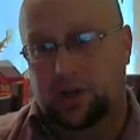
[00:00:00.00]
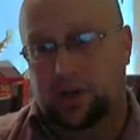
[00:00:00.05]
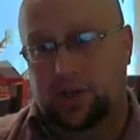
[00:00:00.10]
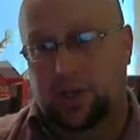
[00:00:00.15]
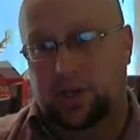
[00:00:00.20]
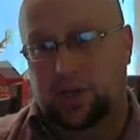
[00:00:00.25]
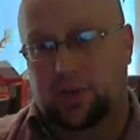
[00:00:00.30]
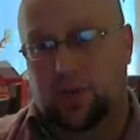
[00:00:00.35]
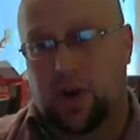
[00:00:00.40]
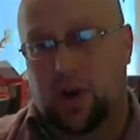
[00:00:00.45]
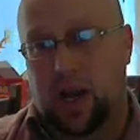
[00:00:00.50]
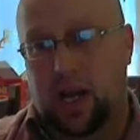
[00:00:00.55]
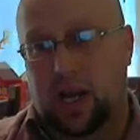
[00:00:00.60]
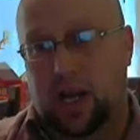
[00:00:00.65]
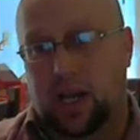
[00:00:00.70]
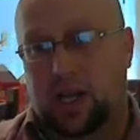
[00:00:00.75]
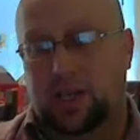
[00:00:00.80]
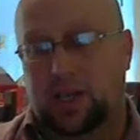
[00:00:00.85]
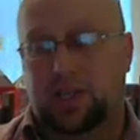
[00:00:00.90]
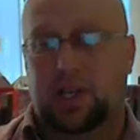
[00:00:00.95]
Acetate
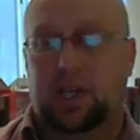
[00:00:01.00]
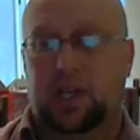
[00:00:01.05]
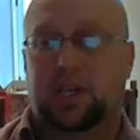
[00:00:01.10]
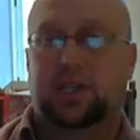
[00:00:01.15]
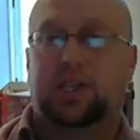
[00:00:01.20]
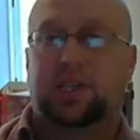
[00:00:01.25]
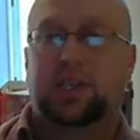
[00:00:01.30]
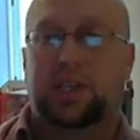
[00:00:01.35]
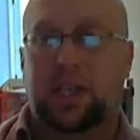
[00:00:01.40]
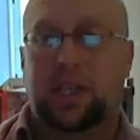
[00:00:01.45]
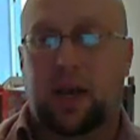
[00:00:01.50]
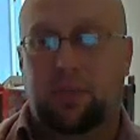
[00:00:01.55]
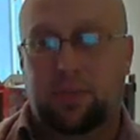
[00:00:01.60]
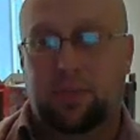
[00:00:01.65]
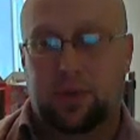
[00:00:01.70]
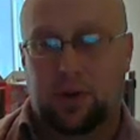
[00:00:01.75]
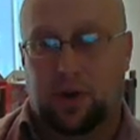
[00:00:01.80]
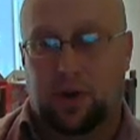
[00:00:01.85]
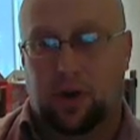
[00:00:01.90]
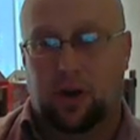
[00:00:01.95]
is going to
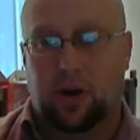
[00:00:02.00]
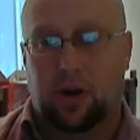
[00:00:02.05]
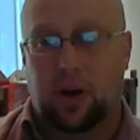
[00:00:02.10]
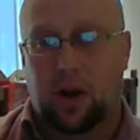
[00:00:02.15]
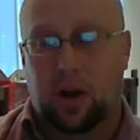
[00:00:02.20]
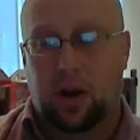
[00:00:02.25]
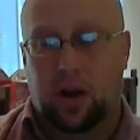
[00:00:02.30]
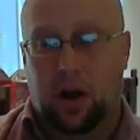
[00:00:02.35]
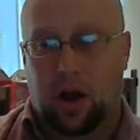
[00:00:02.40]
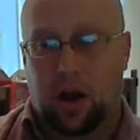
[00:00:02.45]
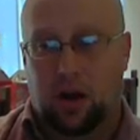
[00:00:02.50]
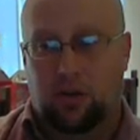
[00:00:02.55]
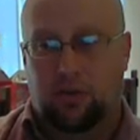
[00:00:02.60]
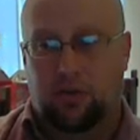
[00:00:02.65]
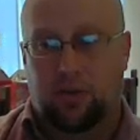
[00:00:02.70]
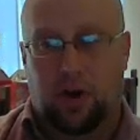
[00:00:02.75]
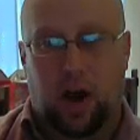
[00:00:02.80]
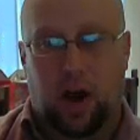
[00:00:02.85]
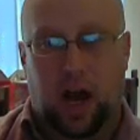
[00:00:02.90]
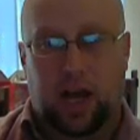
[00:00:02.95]
take
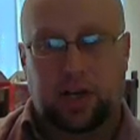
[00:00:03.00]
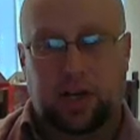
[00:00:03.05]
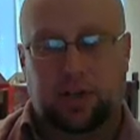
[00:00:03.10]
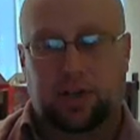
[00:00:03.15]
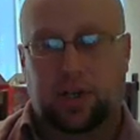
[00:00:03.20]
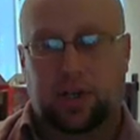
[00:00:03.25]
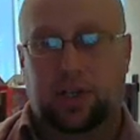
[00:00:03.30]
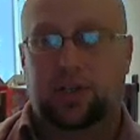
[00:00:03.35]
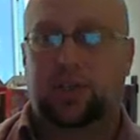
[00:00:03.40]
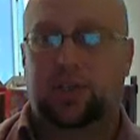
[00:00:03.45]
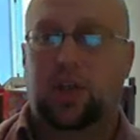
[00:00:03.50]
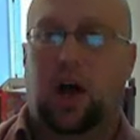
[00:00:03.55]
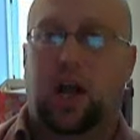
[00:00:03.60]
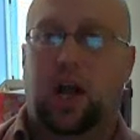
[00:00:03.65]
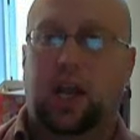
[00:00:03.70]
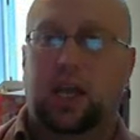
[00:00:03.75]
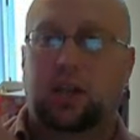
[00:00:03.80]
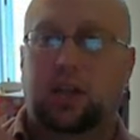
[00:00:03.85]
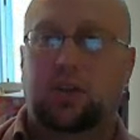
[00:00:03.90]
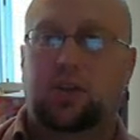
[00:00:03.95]
in hydrogens,
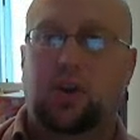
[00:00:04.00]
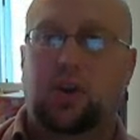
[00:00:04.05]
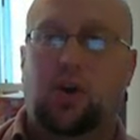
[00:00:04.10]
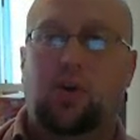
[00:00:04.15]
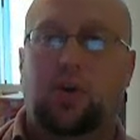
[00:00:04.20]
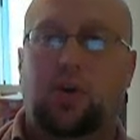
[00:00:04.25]
right? It is an